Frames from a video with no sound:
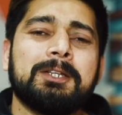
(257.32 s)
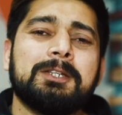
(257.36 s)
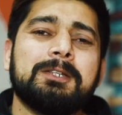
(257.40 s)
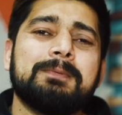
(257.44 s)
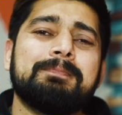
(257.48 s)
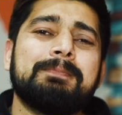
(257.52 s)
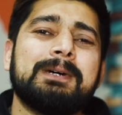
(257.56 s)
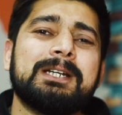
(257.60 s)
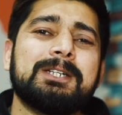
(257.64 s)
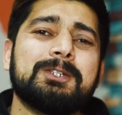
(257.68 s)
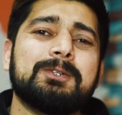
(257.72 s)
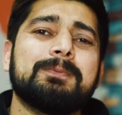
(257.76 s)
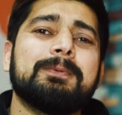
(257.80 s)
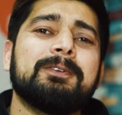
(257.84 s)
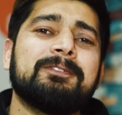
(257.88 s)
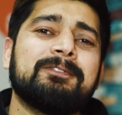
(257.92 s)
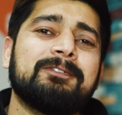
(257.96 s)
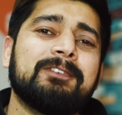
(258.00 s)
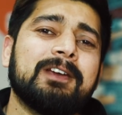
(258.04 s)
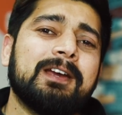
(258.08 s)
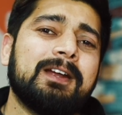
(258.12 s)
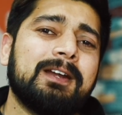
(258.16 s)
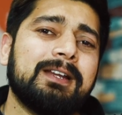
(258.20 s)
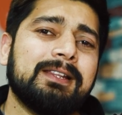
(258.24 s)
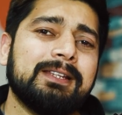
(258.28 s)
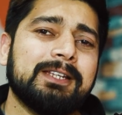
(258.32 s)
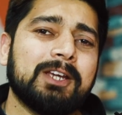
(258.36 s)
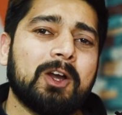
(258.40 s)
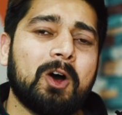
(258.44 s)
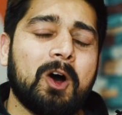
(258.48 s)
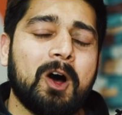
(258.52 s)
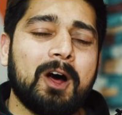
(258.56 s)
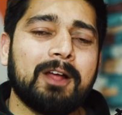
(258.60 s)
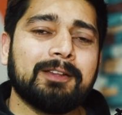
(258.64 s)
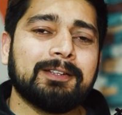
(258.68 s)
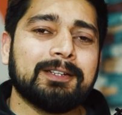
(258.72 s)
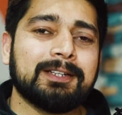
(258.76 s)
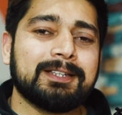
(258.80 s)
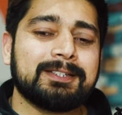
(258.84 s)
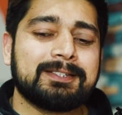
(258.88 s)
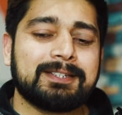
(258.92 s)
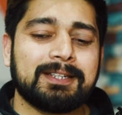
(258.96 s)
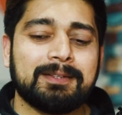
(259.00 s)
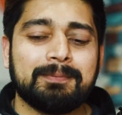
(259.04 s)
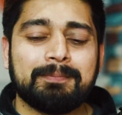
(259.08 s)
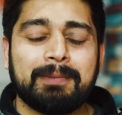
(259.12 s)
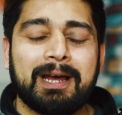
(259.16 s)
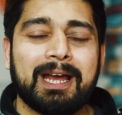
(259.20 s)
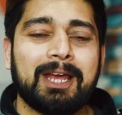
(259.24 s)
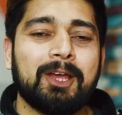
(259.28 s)
But to be fairly honest,
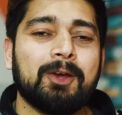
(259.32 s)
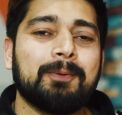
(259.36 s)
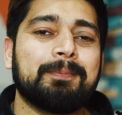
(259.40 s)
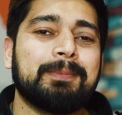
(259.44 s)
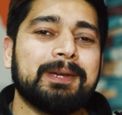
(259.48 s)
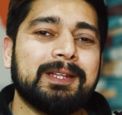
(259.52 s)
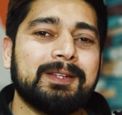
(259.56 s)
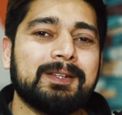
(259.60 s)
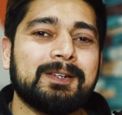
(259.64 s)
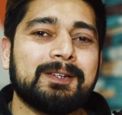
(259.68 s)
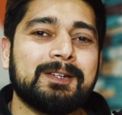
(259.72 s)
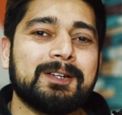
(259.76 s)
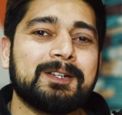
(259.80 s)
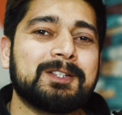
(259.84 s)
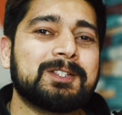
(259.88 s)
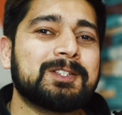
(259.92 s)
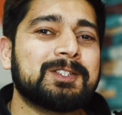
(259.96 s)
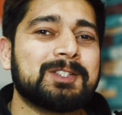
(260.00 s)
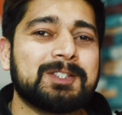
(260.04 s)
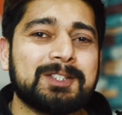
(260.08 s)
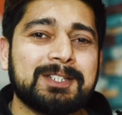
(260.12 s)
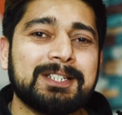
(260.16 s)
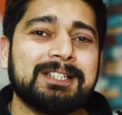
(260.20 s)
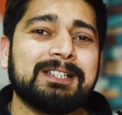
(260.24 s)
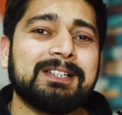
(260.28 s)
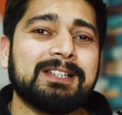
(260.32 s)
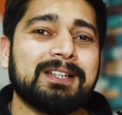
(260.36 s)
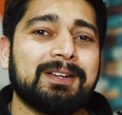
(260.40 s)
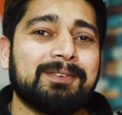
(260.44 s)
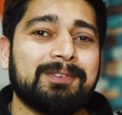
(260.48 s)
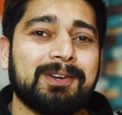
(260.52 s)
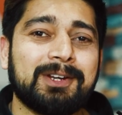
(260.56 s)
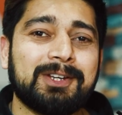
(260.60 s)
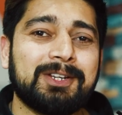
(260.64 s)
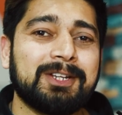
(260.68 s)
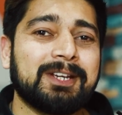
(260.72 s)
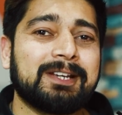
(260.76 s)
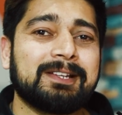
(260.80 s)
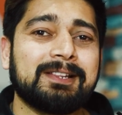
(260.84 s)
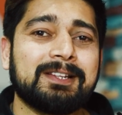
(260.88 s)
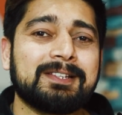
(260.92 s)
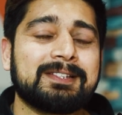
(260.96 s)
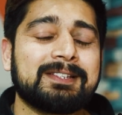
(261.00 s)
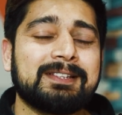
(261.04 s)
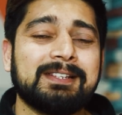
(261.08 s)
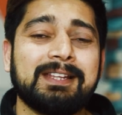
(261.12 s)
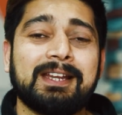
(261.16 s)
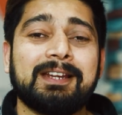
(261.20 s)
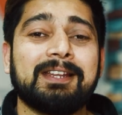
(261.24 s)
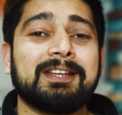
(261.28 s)
in my opinion, it's still a
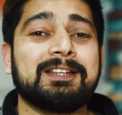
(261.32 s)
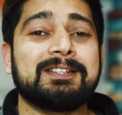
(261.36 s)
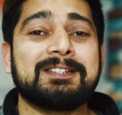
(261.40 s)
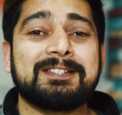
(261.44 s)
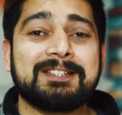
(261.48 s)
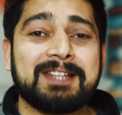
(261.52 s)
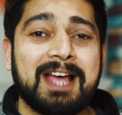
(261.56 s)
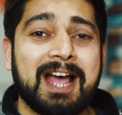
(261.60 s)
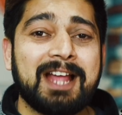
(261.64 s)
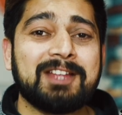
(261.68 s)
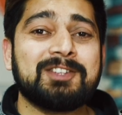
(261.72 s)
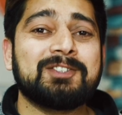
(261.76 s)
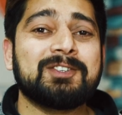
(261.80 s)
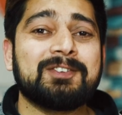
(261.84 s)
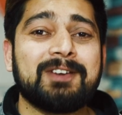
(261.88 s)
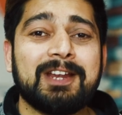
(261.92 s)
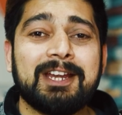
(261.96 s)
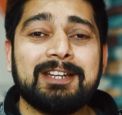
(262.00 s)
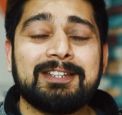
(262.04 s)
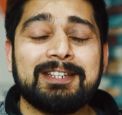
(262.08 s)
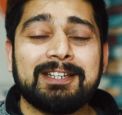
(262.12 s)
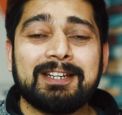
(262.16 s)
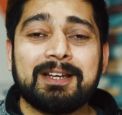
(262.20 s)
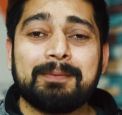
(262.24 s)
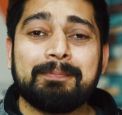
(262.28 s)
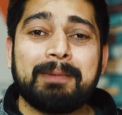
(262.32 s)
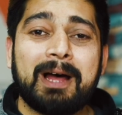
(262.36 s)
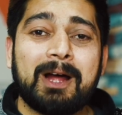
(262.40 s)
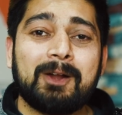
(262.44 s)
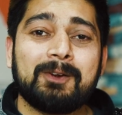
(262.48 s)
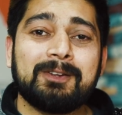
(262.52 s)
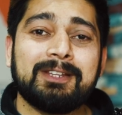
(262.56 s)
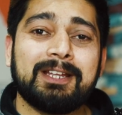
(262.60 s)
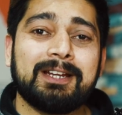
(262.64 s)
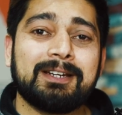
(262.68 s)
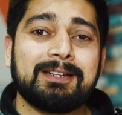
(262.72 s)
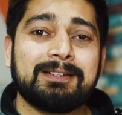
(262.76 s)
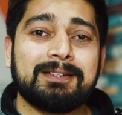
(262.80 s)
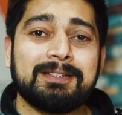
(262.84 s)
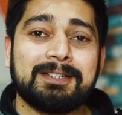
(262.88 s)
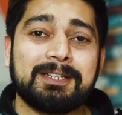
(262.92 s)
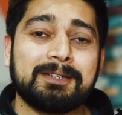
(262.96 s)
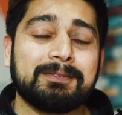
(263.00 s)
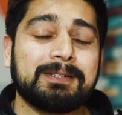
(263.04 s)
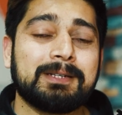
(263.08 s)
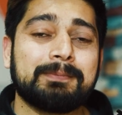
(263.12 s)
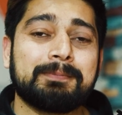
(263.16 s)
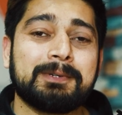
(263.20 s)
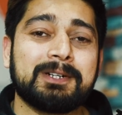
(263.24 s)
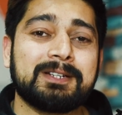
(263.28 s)
ridiculously an exaggerating amount that
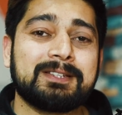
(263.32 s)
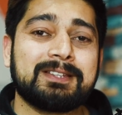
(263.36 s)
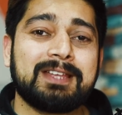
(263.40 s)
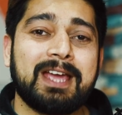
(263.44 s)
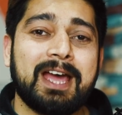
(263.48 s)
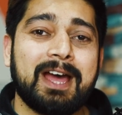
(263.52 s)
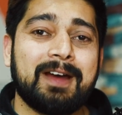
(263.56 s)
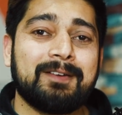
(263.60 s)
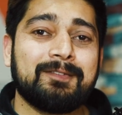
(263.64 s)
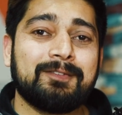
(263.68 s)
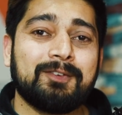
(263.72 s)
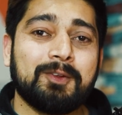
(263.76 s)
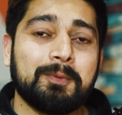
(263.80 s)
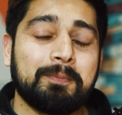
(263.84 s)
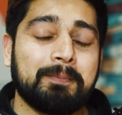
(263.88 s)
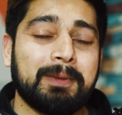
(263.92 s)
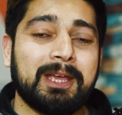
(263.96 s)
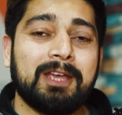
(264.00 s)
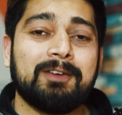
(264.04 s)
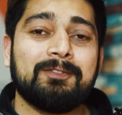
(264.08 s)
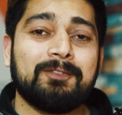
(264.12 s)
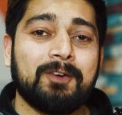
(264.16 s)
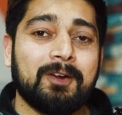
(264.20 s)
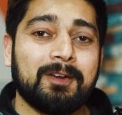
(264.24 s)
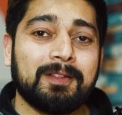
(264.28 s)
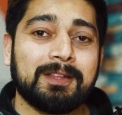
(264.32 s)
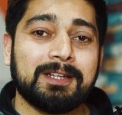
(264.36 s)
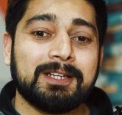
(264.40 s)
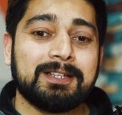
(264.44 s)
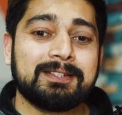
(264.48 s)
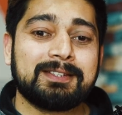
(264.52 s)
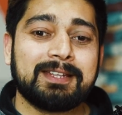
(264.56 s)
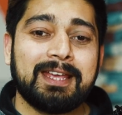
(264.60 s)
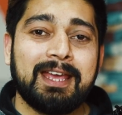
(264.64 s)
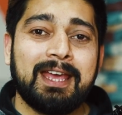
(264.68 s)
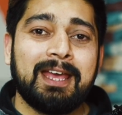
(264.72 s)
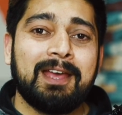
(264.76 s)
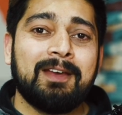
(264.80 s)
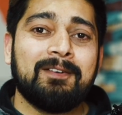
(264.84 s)
developers have to pay for this.